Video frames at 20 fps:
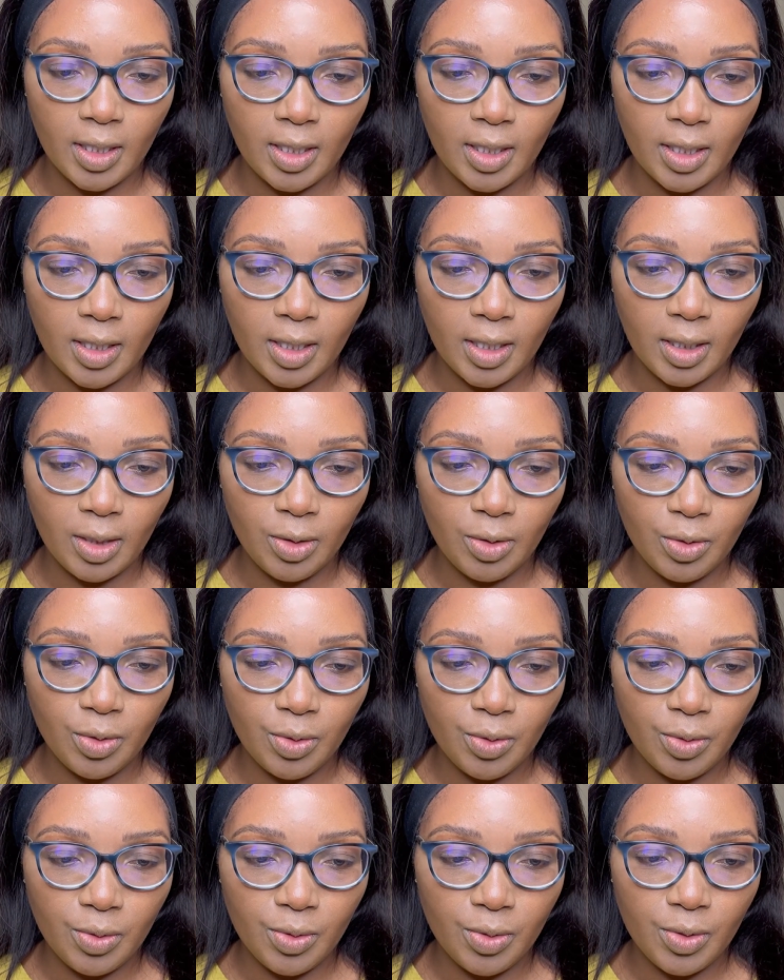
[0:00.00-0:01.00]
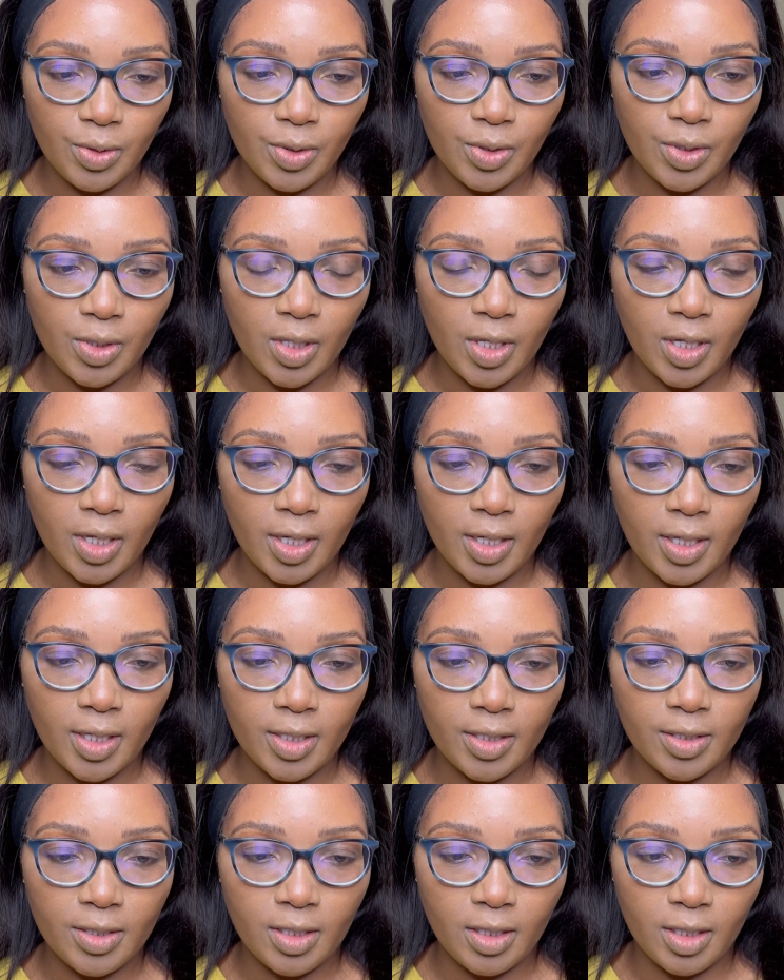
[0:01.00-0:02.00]
I'll use a
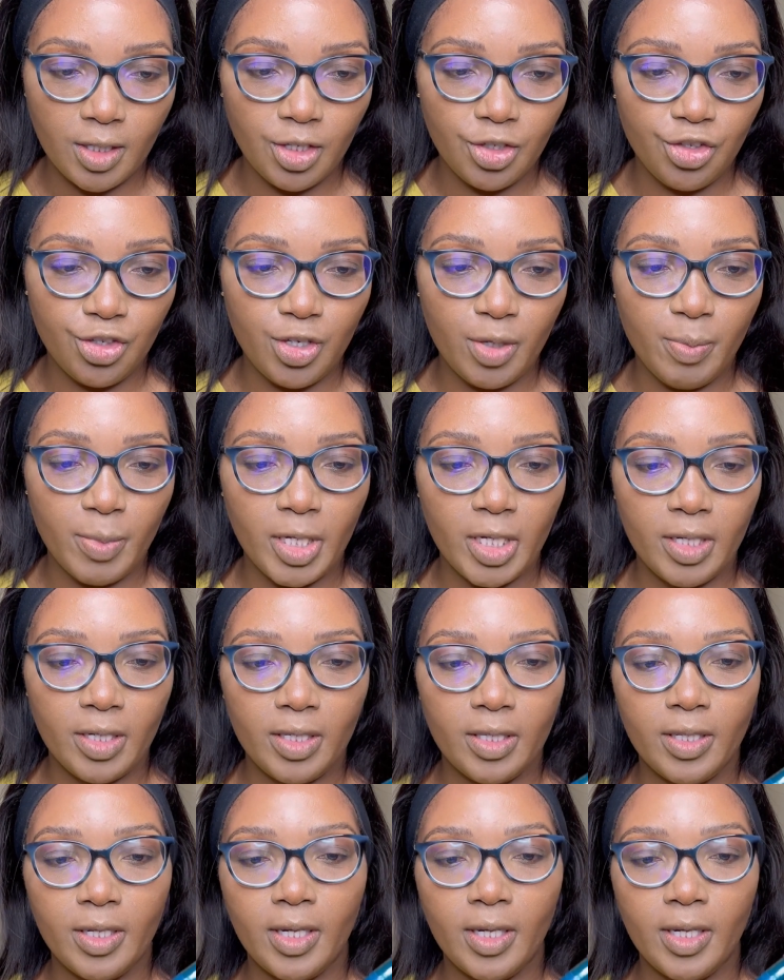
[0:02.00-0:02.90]
Silky Shimmer, the